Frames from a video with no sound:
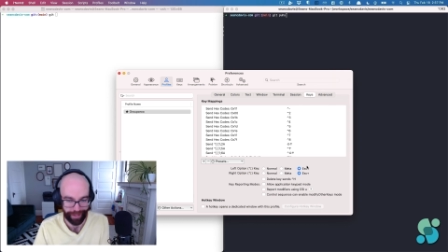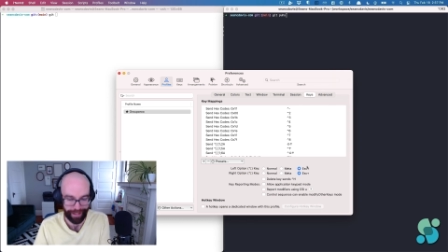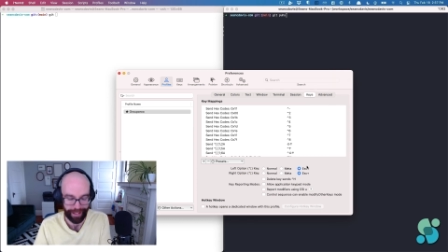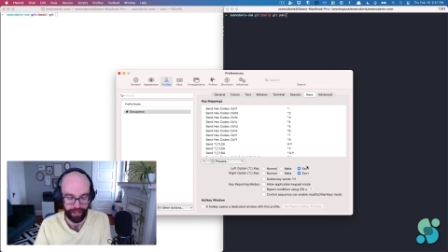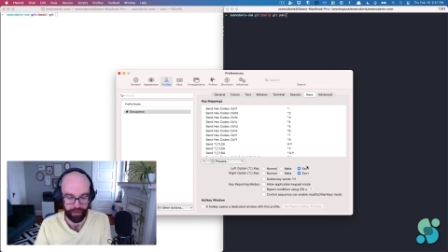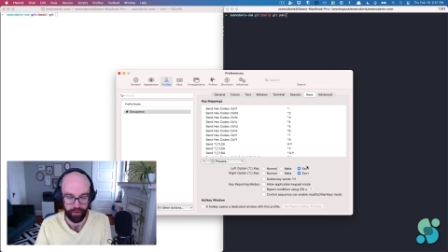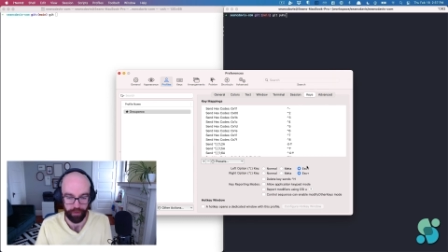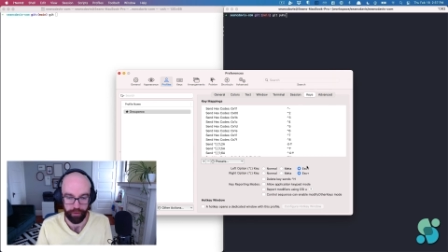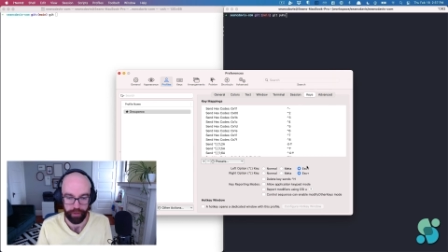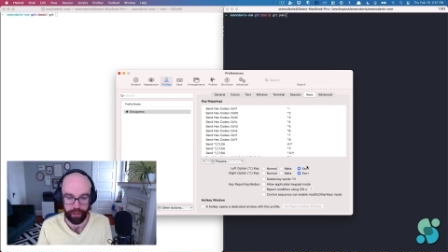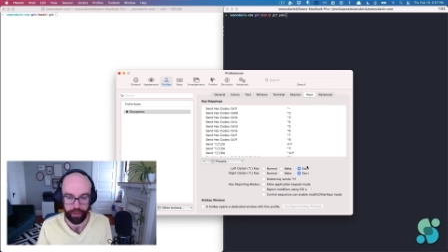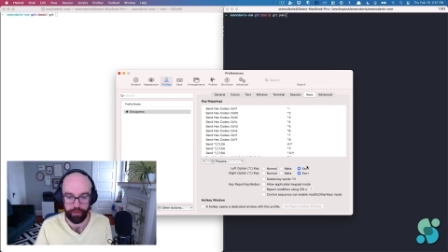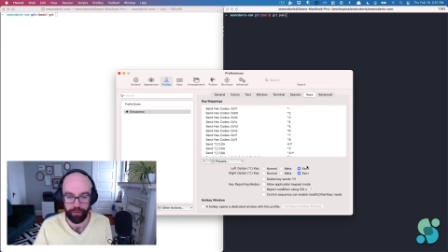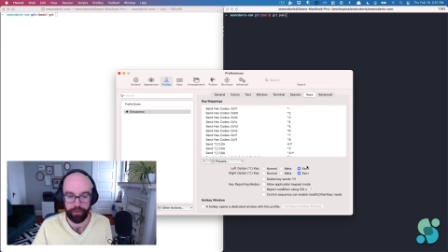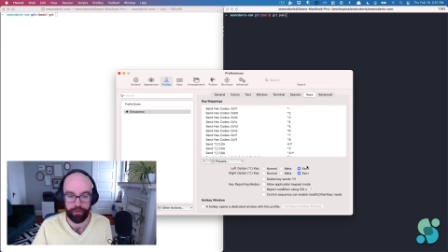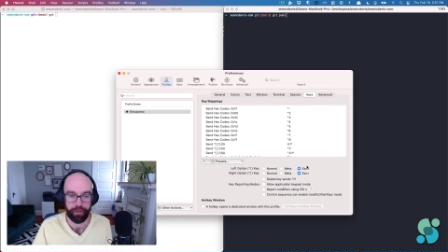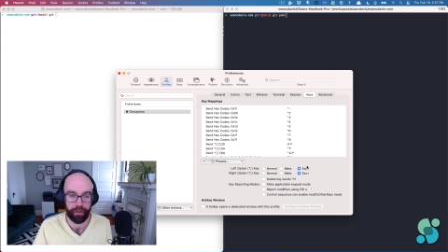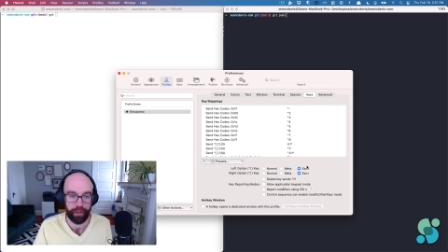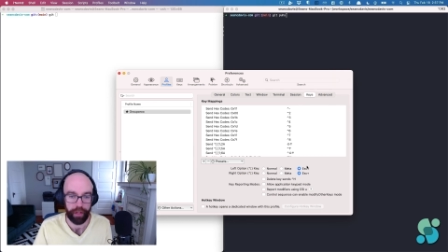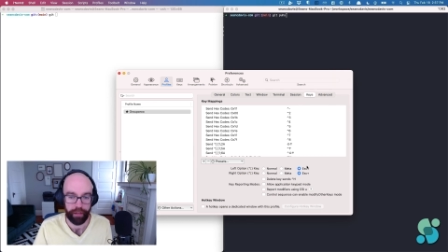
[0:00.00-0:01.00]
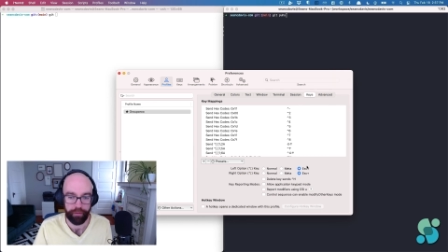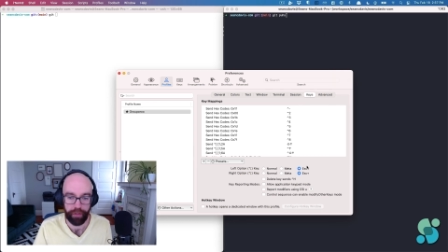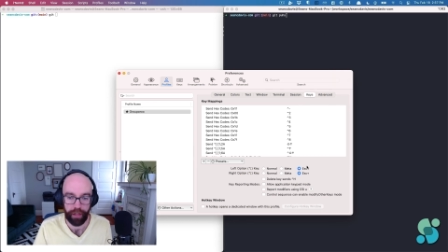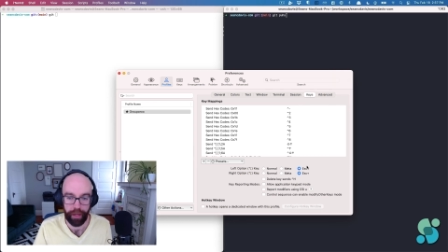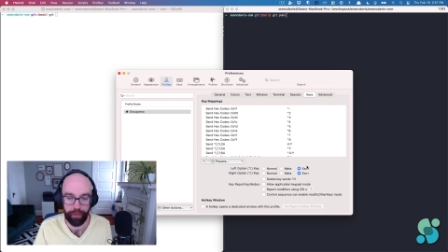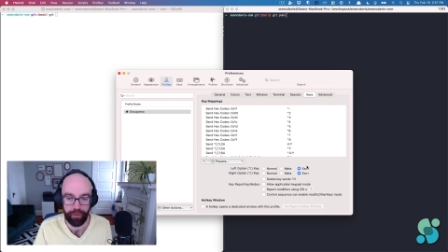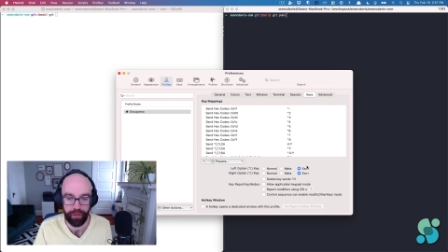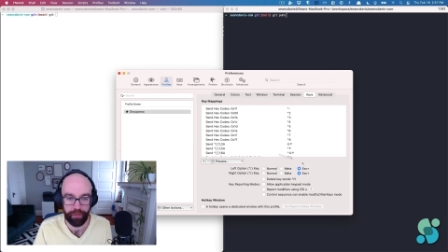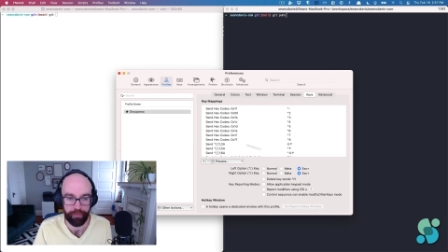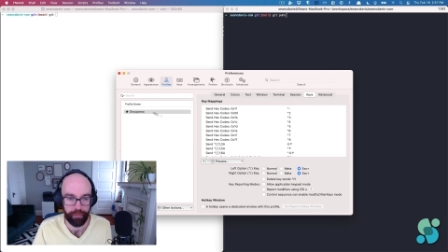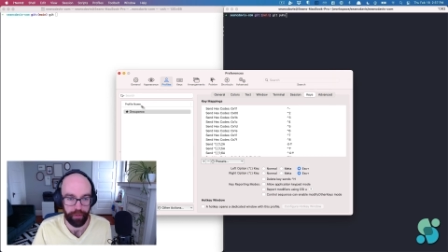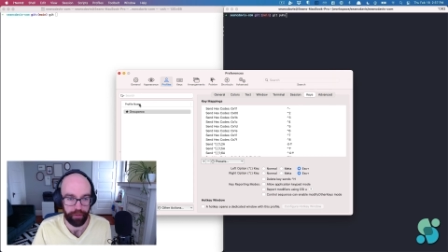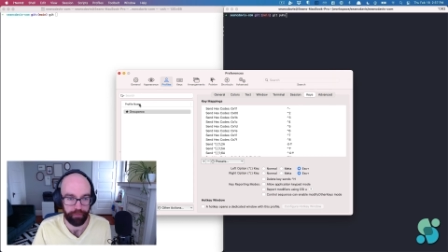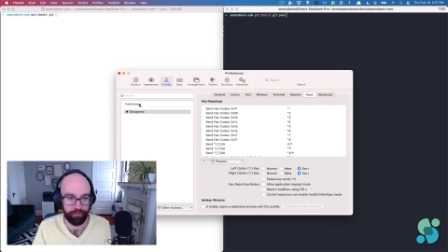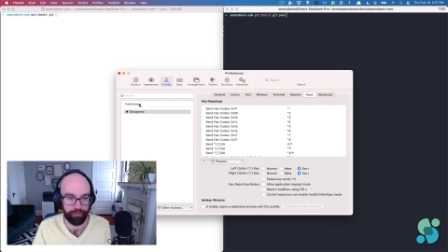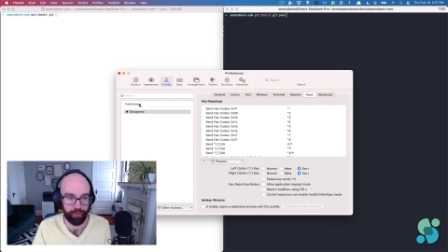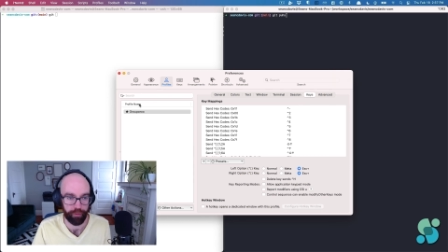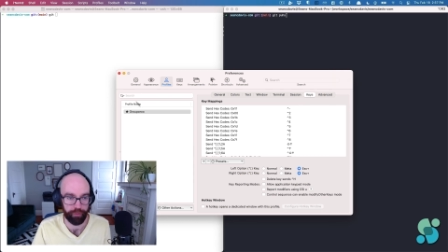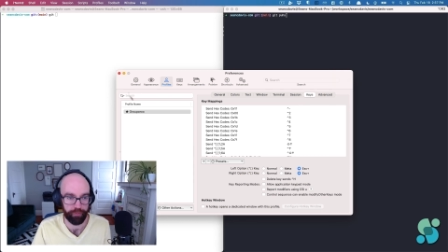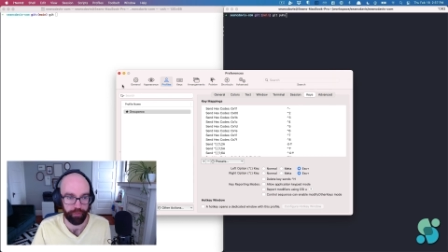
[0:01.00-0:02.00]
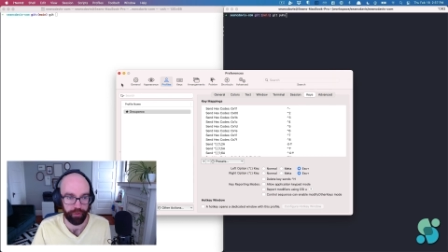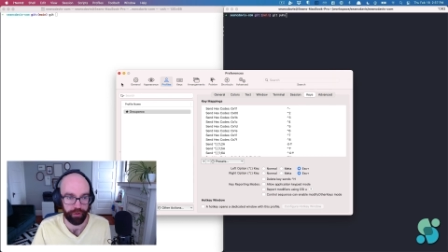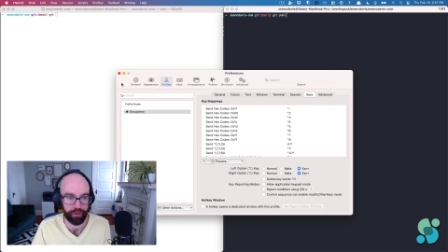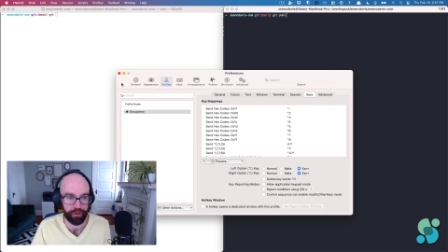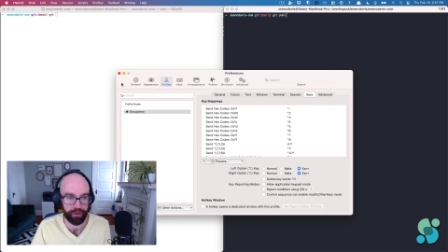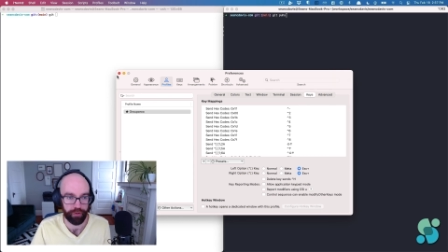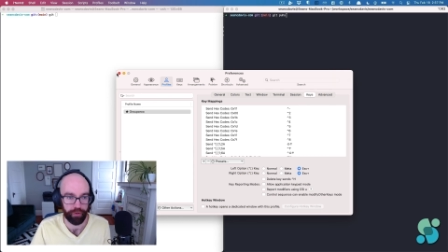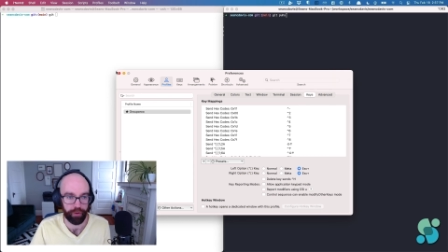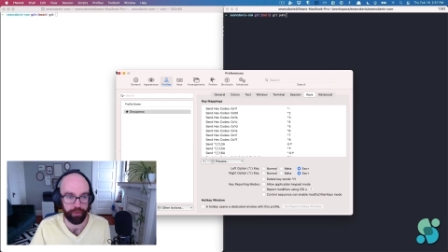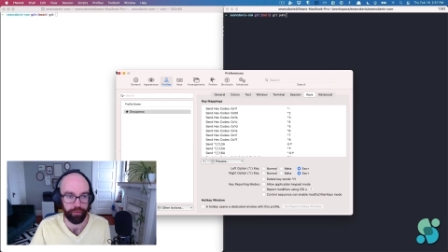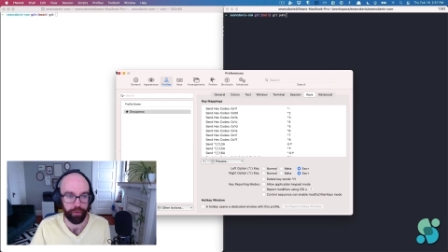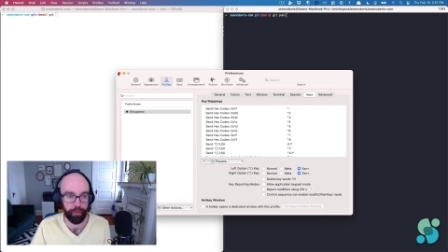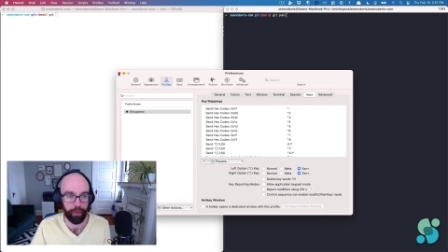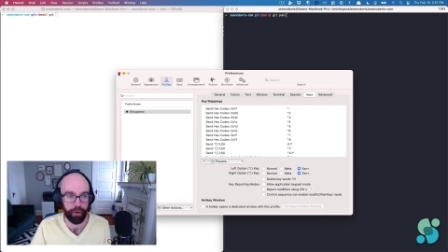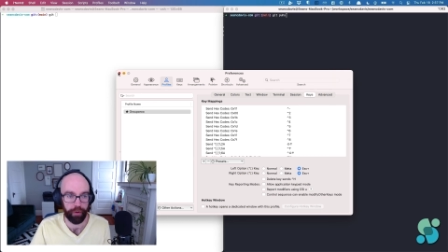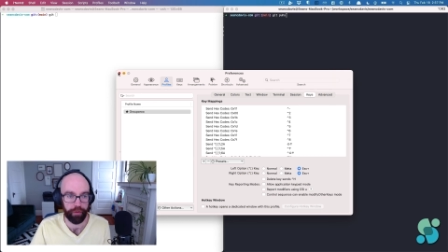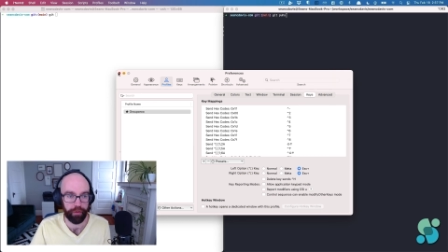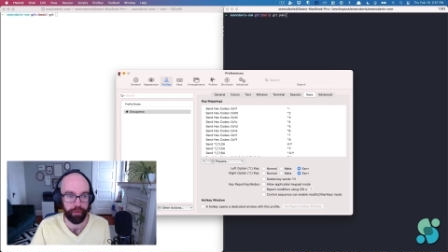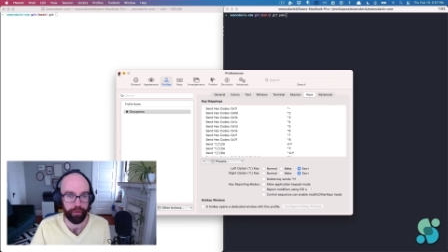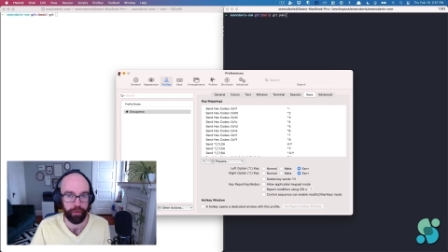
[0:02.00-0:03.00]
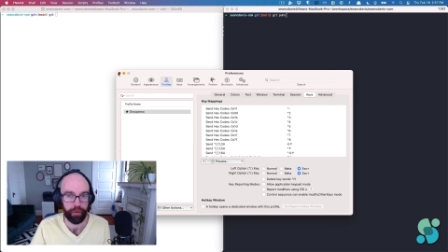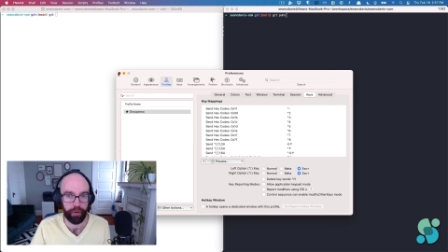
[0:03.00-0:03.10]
tend to only use the left option, but we'll just do it for both.